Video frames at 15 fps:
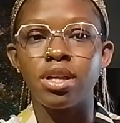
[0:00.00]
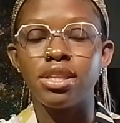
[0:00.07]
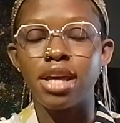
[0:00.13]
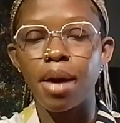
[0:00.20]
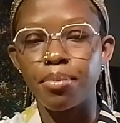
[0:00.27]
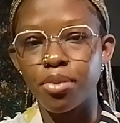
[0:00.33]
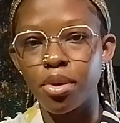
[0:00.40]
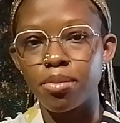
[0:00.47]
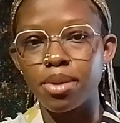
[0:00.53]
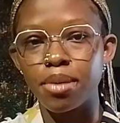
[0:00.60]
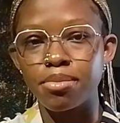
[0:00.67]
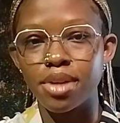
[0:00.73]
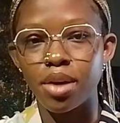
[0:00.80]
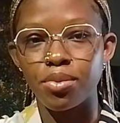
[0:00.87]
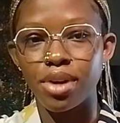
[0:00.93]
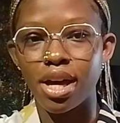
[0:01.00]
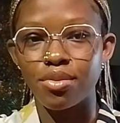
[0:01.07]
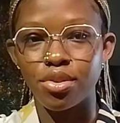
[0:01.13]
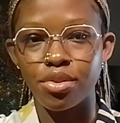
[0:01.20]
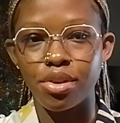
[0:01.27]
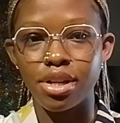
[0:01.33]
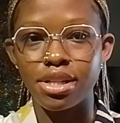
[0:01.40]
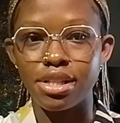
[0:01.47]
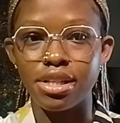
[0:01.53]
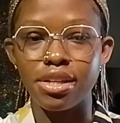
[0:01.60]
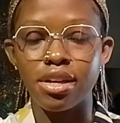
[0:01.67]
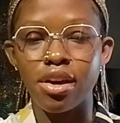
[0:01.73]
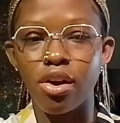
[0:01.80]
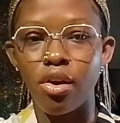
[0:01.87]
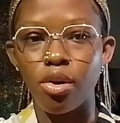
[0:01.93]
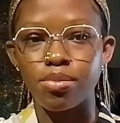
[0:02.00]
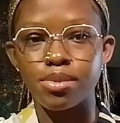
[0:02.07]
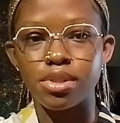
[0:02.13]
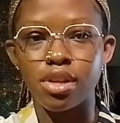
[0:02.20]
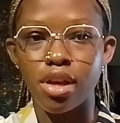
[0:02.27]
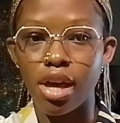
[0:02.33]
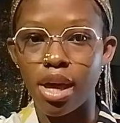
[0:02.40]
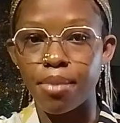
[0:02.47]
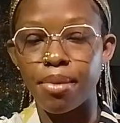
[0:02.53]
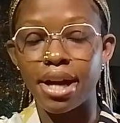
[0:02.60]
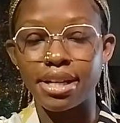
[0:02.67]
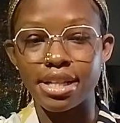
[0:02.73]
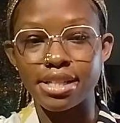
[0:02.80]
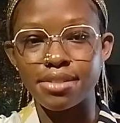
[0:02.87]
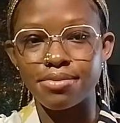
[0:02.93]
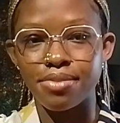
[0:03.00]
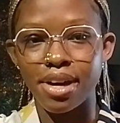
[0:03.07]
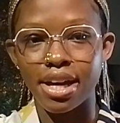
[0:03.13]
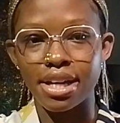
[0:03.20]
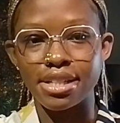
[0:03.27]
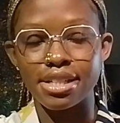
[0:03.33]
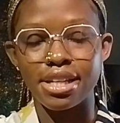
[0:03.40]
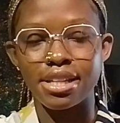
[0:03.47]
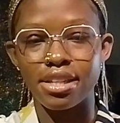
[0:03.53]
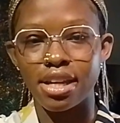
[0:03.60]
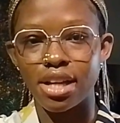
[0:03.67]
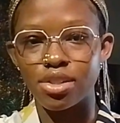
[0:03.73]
that problem that we have already identified in the